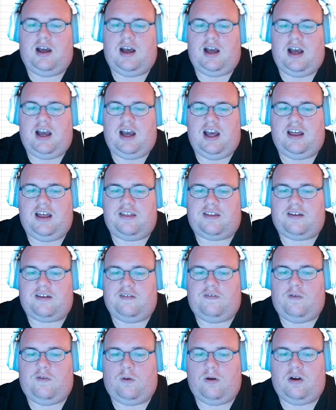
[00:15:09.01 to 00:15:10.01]
As
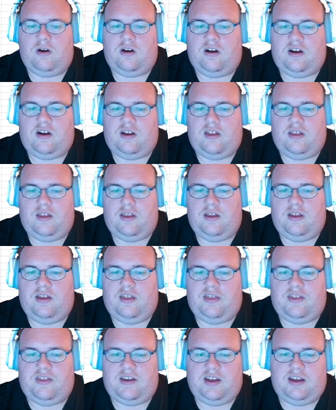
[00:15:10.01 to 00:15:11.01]
for
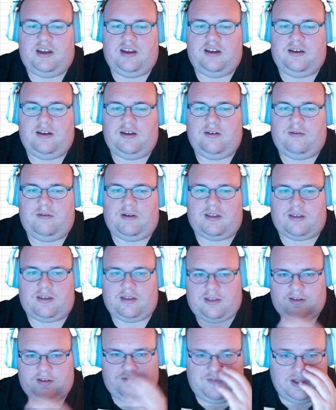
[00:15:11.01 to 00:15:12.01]
the, what is this,
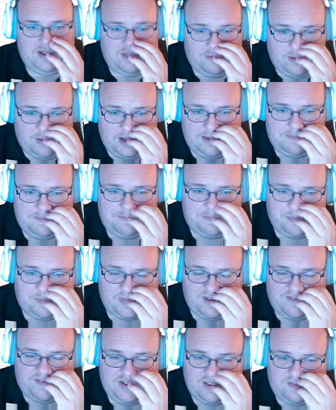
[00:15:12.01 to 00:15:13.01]
the fifth one, the
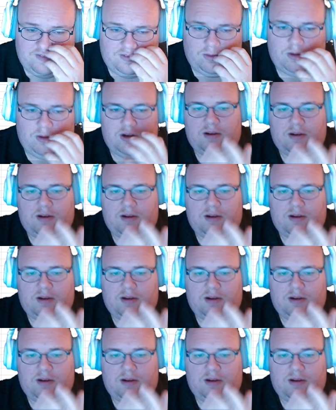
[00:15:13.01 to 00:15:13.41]
fifth floor,